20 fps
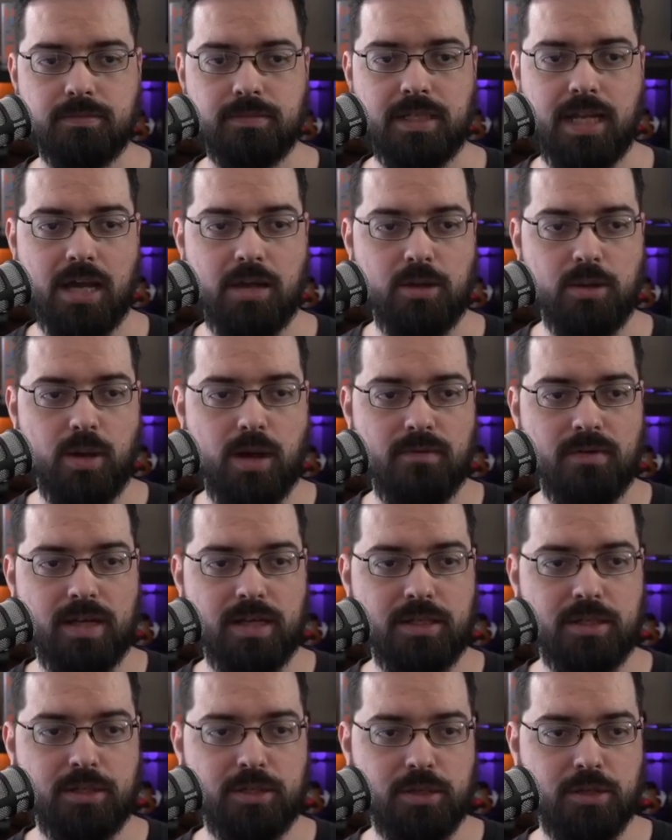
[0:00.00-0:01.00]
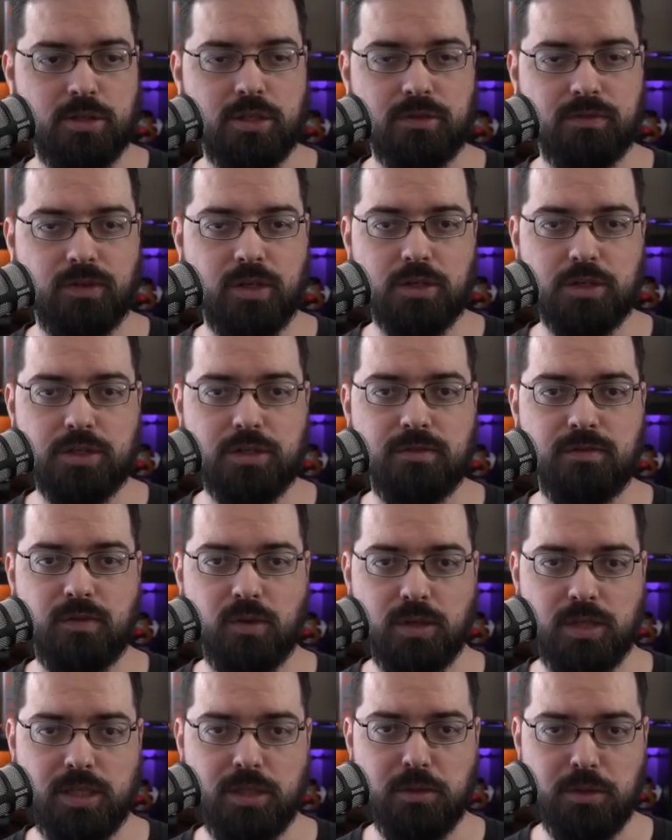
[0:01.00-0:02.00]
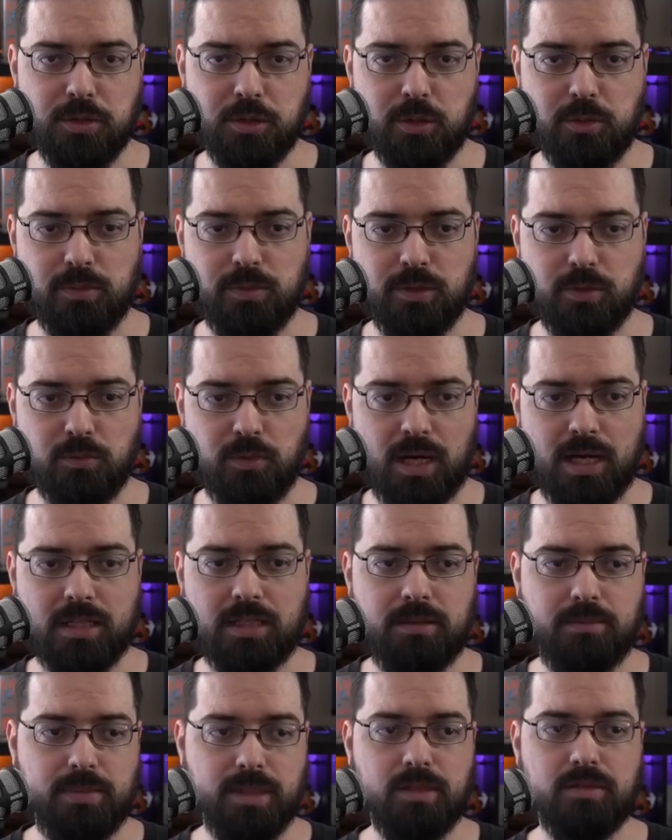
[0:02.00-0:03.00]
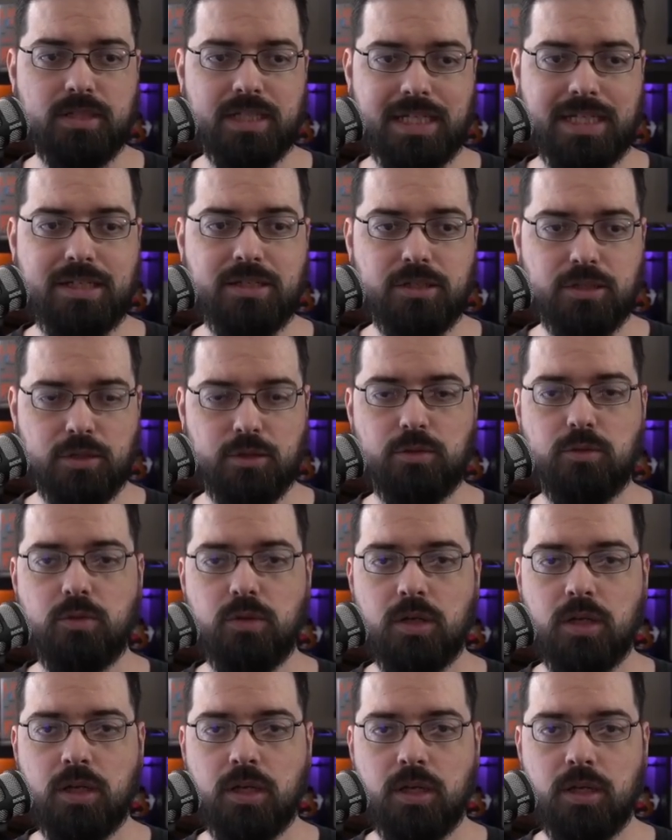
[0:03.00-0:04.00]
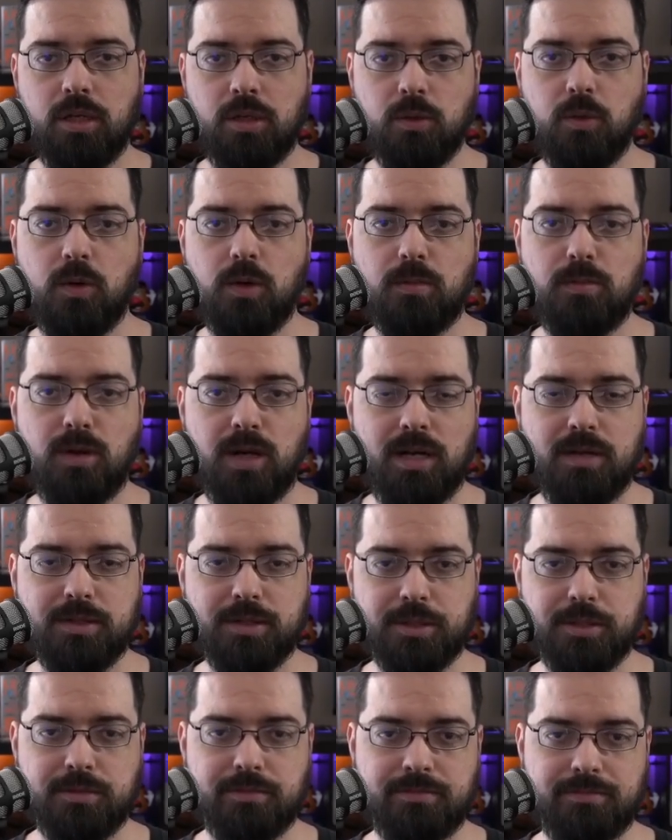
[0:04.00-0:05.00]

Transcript: Now you have a search function for YouTube directly built into your browser.